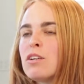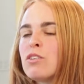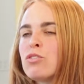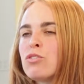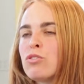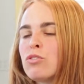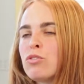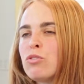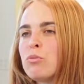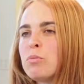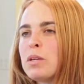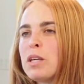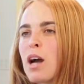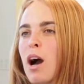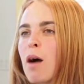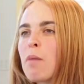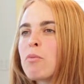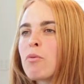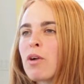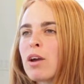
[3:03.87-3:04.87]
to be
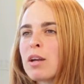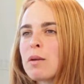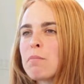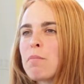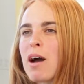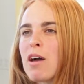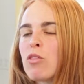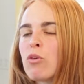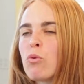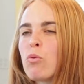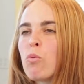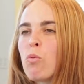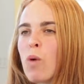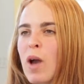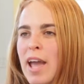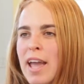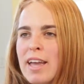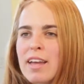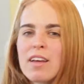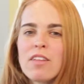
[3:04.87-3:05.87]
upgraded by the
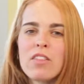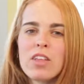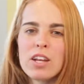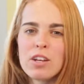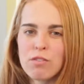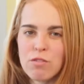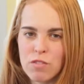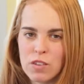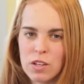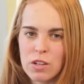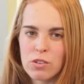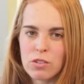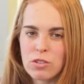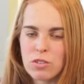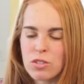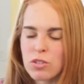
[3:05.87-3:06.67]
way that it feels.